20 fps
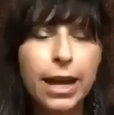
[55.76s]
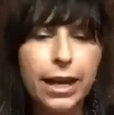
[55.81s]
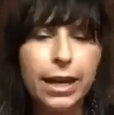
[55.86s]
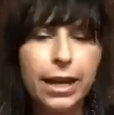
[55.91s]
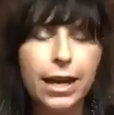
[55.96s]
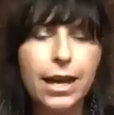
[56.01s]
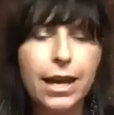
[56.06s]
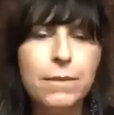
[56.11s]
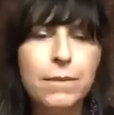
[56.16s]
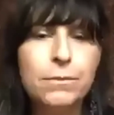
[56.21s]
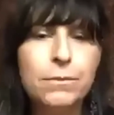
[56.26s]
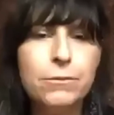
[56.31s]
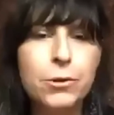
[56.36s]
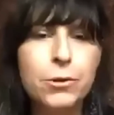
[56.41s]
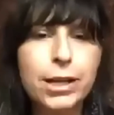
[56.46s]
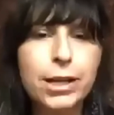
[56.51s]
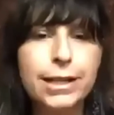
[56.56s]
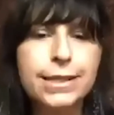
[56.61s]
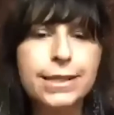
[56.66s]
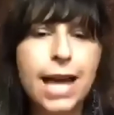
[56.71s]
am really
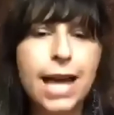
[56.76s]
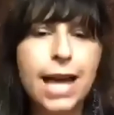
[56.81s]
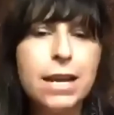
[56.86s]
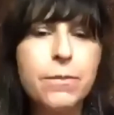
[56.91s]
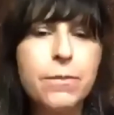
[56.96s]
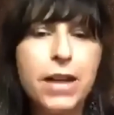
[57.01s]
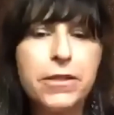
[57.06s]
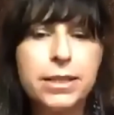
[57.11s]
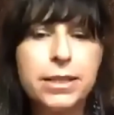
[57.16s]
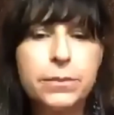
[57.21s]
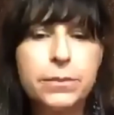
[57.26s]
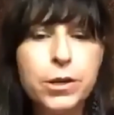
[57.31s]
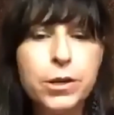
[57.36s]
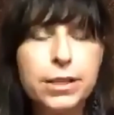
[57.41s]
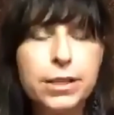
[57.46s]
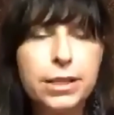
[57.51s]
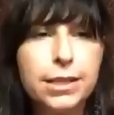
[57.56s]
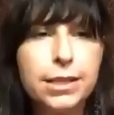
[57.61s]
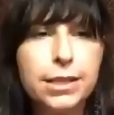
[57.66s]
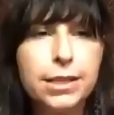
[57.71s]
excited about this book is
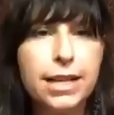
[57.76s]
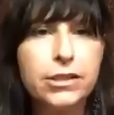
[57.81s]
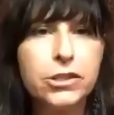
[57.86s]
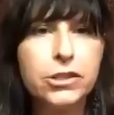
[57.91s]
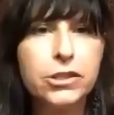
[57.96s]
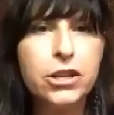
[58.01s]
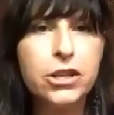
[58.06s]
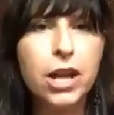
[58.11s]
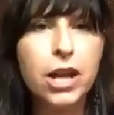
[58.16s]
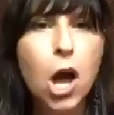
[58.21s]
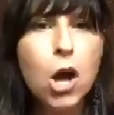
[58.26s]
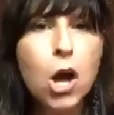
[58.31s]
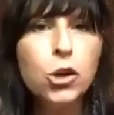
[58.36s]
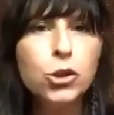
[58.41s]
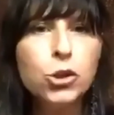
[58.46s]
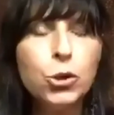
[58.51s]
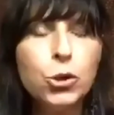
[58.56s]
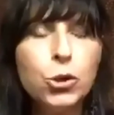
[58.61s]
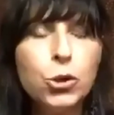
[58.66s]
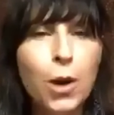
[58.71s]
because I took
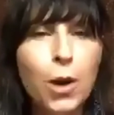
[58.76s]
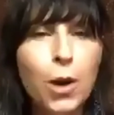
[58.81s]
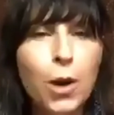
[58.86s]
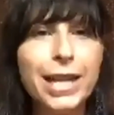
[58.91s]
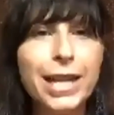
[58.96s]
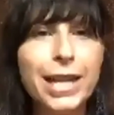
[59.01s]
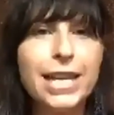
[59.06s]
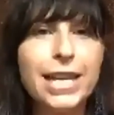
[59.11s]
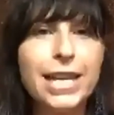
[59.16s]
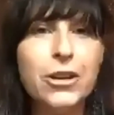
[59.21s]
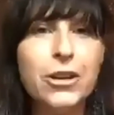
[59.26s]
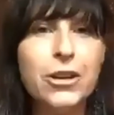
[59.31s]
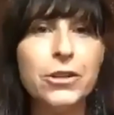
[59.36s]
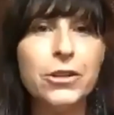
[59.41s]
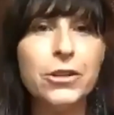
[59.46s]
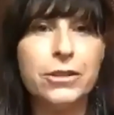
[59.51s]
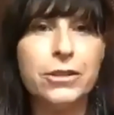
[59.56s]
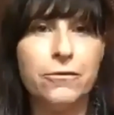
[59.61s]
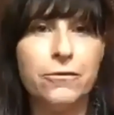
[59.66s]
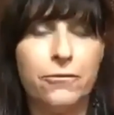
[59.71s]
20
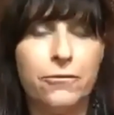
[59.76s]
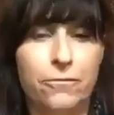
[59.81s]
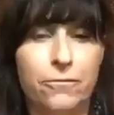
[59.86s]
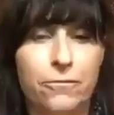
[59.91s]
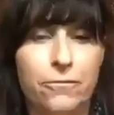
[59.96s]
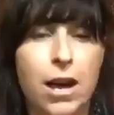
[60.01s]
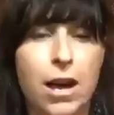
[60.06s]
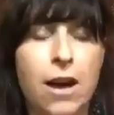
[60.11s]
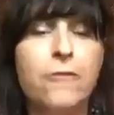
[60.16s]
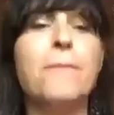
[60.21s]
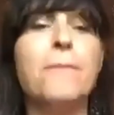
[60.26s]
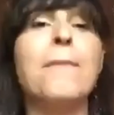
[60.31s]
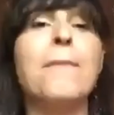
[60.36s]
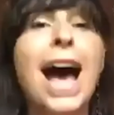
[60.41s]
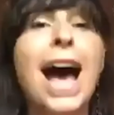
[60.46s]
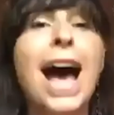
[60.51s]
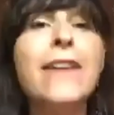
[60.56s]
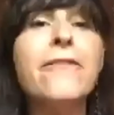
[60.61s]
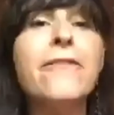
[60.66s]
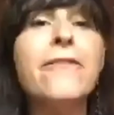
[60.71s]
years of
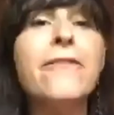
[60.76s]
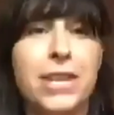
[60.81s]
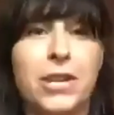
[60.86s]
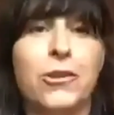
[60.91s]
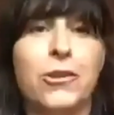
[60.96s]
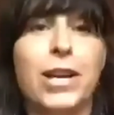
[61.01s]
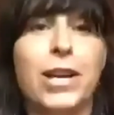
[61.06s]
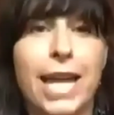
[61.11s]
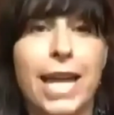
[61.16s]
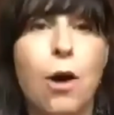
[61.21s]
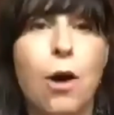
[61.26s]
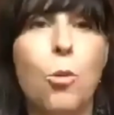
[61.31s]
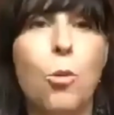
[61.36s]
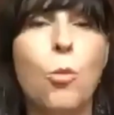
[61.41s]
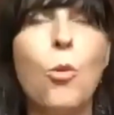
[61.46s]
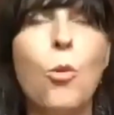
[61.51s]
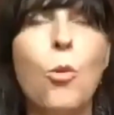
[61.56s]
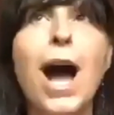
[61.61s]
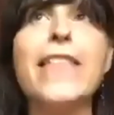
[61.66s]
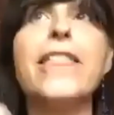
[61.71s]
my figuring out
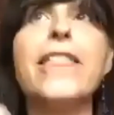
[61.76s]
why they